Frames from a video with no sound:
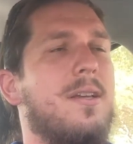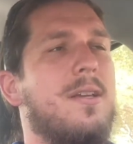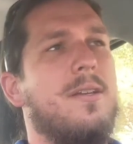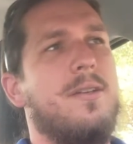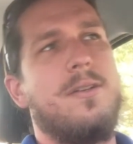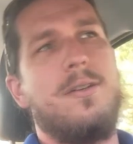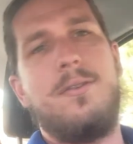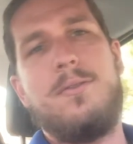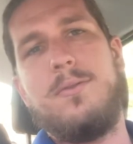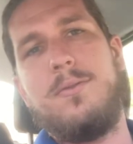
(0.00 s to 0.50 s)

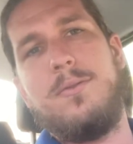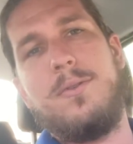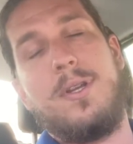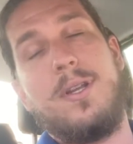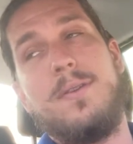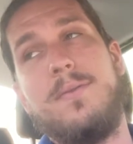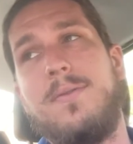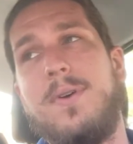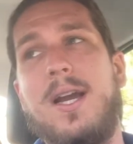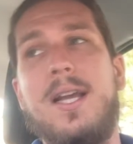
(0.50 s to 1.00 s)
you
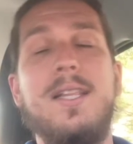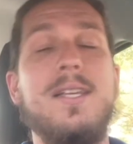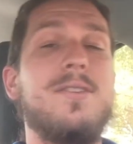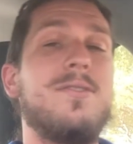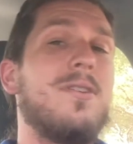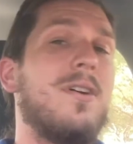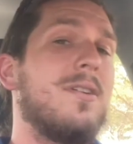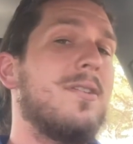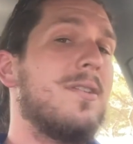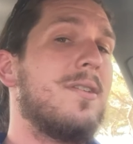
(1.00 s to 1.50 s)
can finally
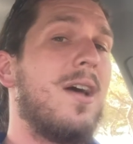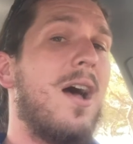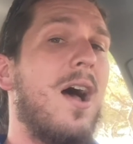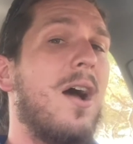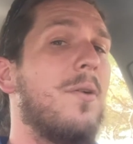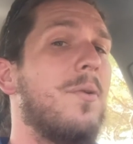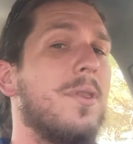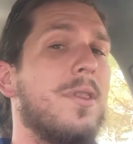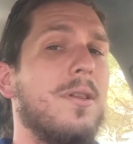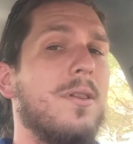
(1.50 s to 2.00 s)
start to
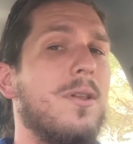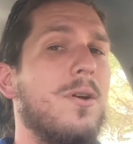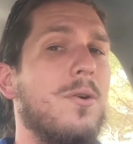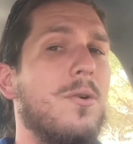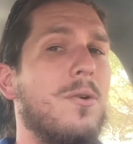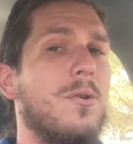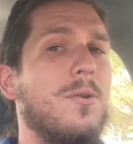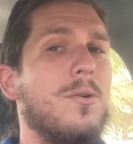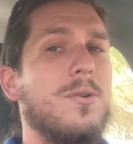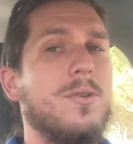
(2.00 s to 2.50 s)
talk with the
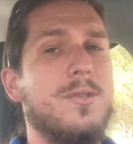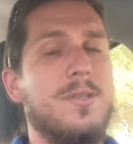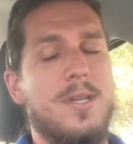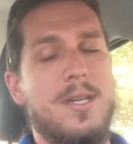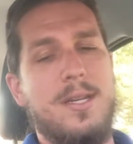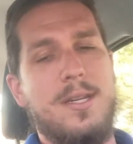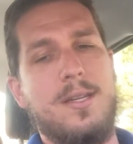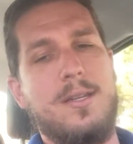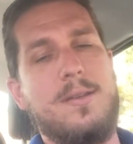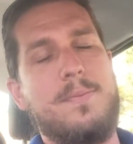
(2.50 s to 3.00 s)
locals,
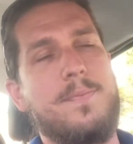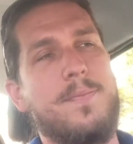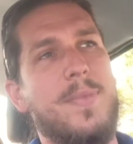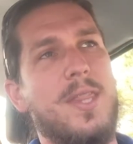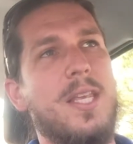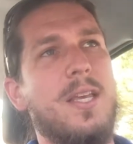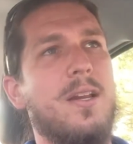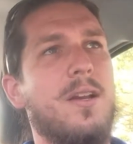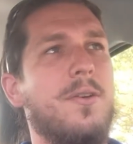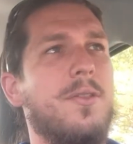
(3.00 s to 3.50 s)
and
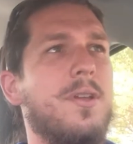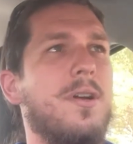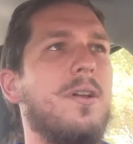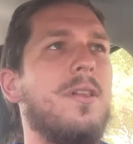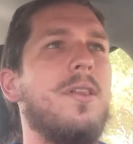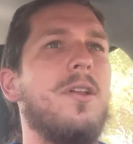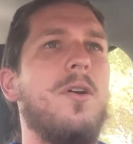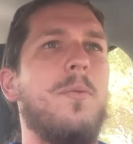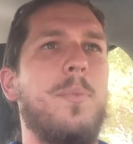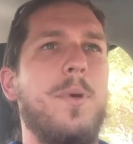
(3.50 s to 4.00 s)
they're a
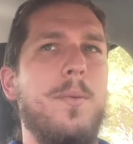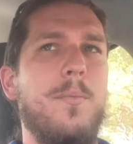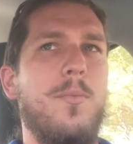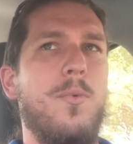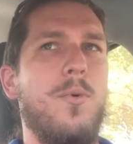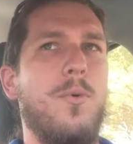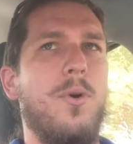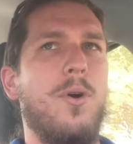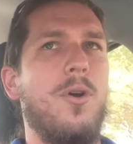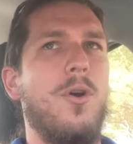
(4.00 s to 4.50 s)
little bit
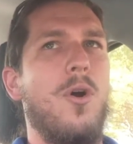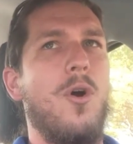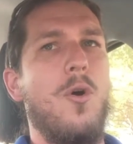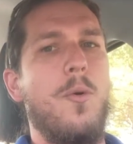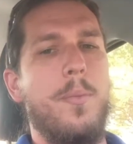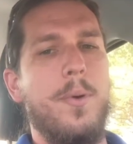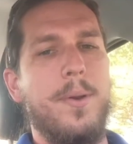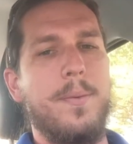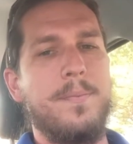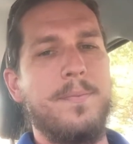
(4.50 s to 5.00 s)
more
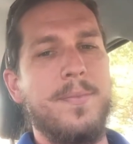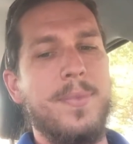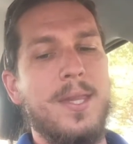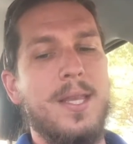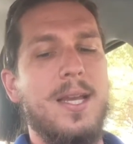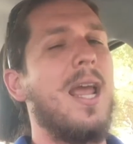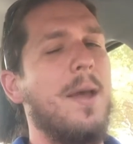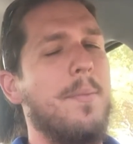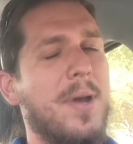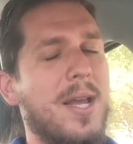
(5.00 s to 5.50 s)
open.
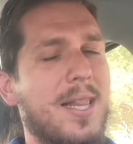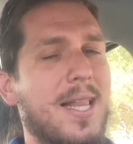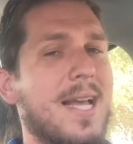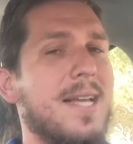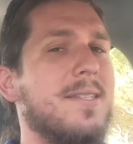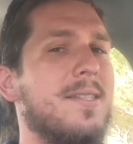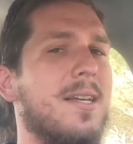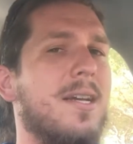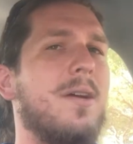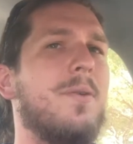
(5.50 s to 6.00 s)
And my
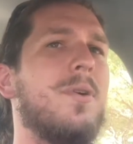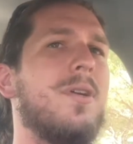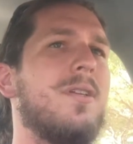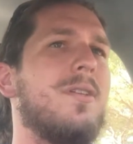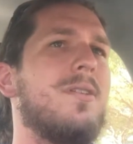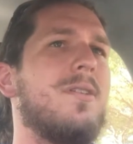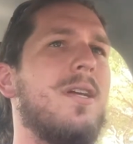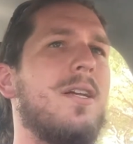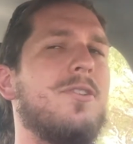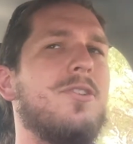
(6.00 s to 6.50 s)
last thing I wanted
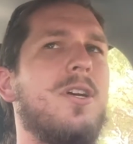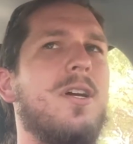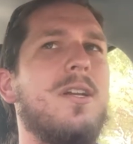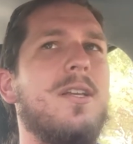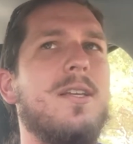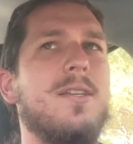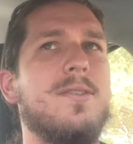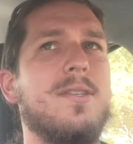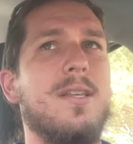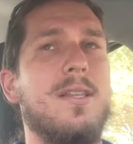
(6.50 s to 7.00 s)
to touch on
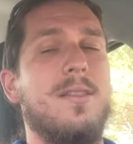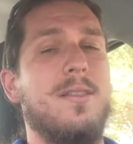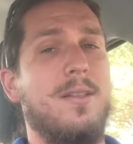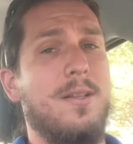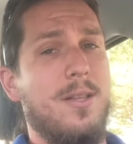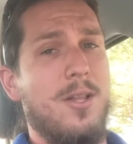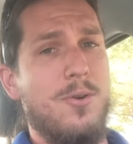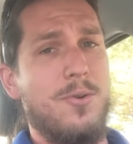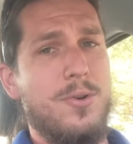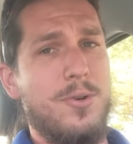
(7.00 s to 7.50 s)
is the
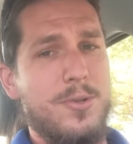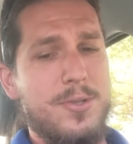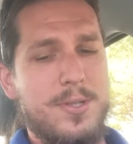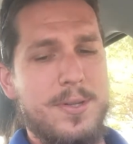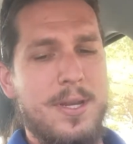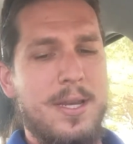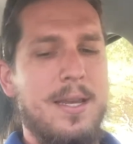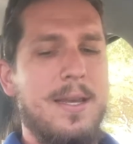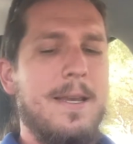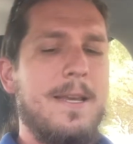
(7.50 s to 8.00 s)
locals.
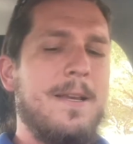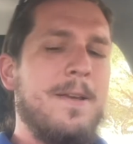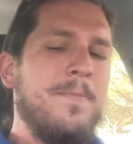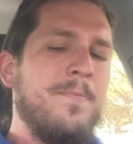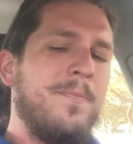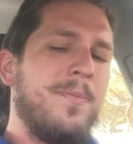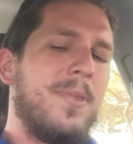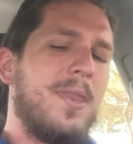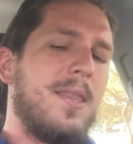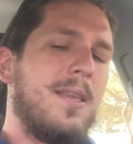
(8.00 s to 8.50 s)

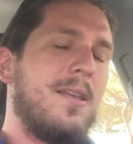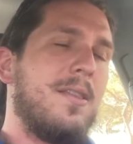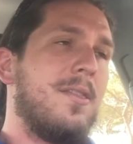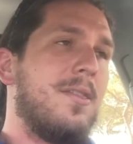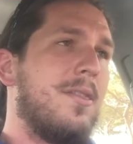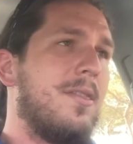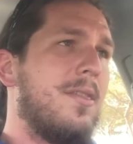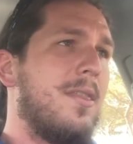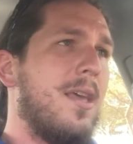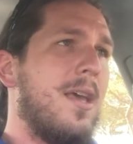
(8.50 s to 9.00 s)

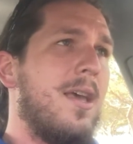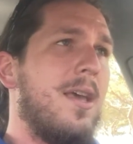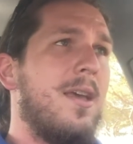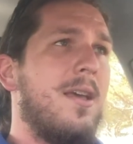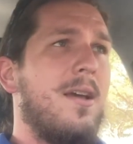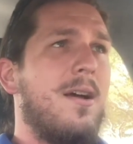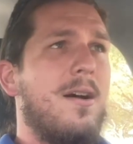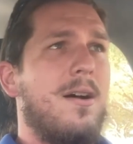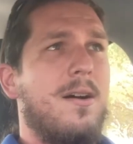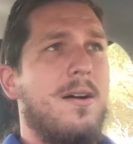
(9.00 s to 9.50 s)

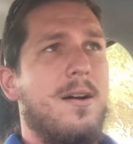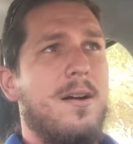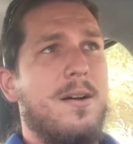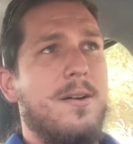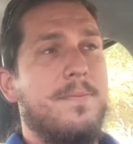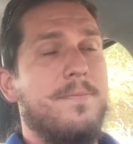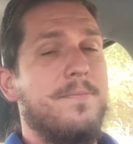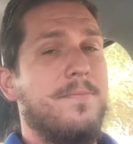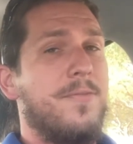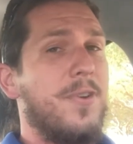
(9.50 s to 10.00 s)
They
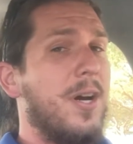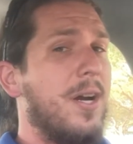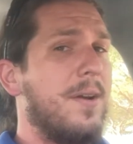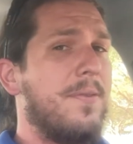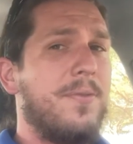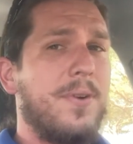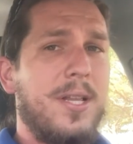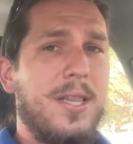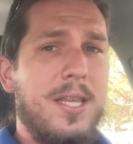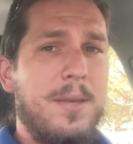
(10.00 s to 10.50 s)
are very
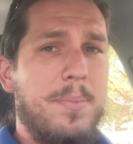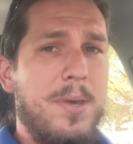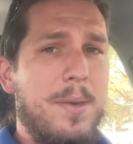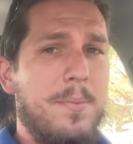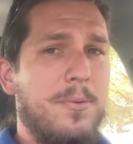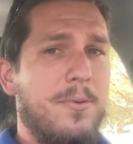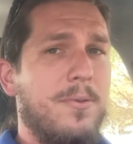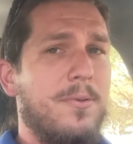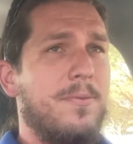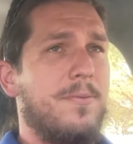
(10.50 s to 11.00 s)
friendly
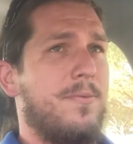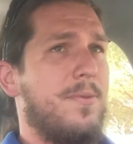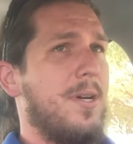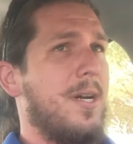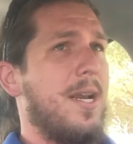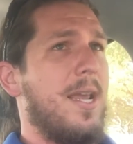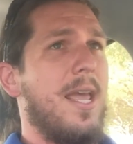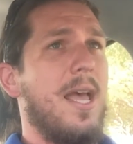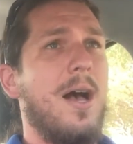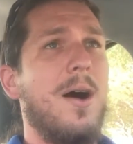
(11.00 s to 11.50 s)
people,
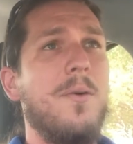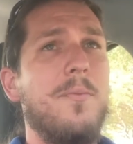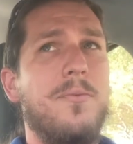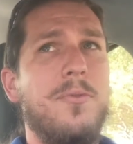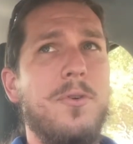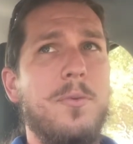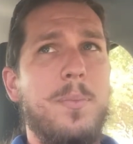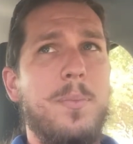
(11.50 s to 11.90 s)
very helpful